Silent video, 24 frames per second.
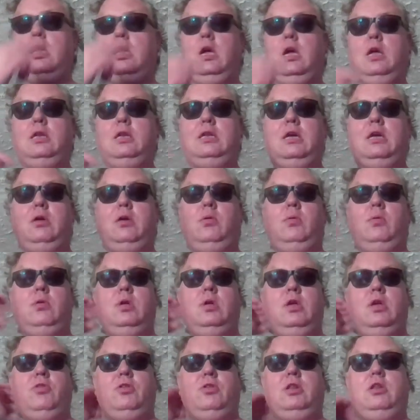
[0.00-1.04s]
Now,
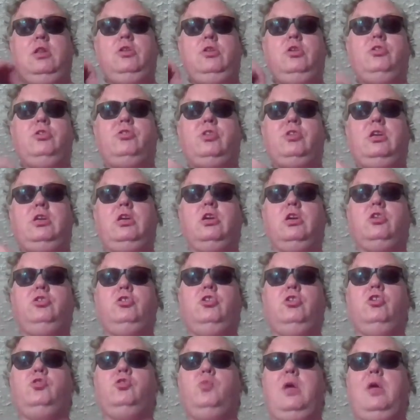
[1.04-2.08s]
they didn't used to think you could
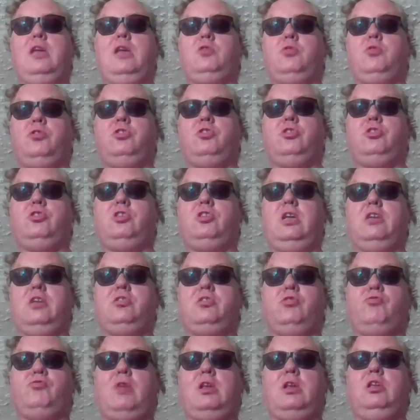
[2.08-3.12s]
use weights with
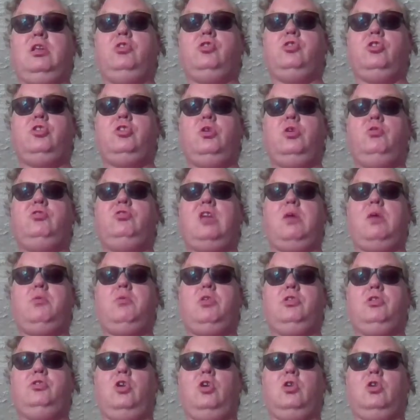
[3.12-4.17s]
Diastasis Recti, so do check
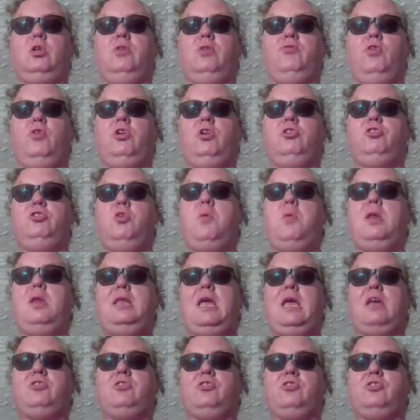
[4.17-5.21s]
with a doctor before you do
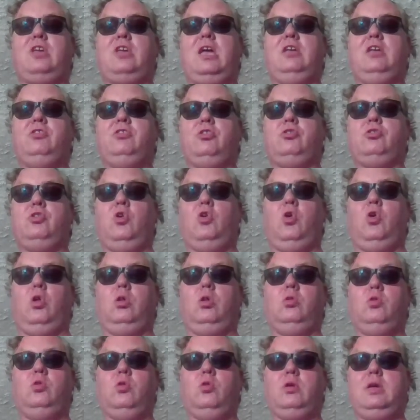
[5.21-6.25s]
any exercise at
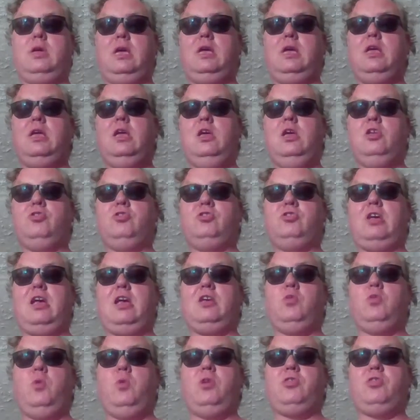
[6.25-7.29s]
all. Okay?
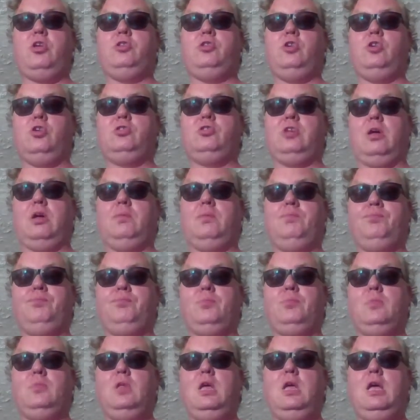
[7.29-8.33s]
Check with a doctor.
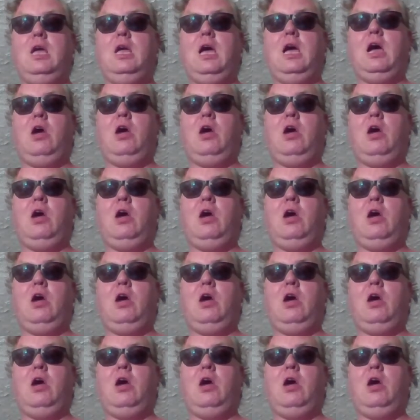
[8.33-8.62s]
How